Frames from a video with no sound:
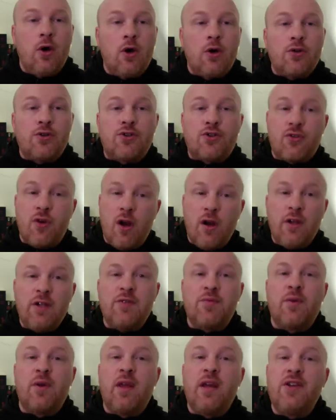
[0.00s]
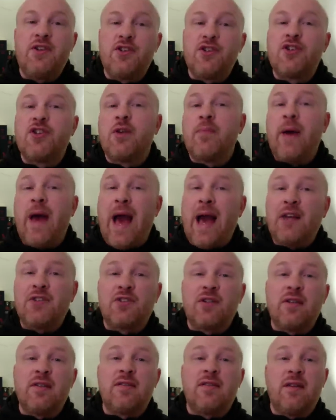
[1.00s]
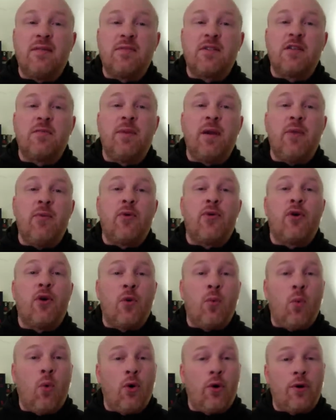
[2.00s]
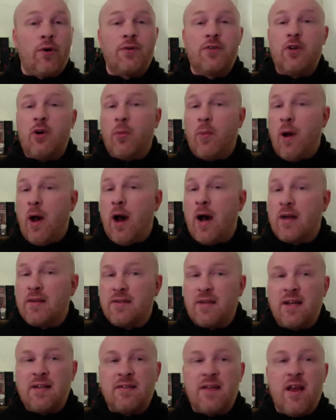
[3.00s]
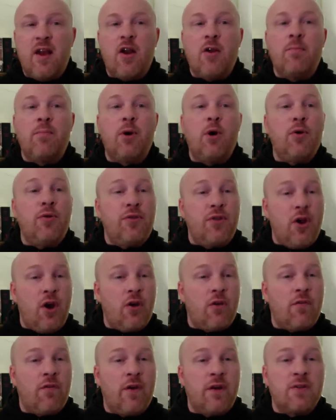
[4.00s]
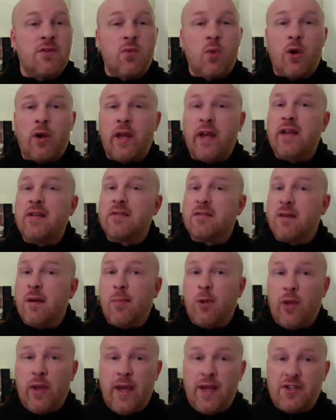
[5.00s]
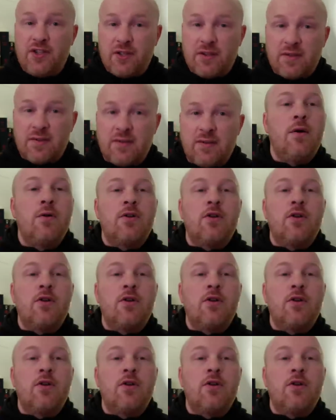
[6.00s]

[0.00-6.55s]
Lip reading: Her strongest relationship actually seems to be with her warder Tomas, as they are both dark friends working as double agents.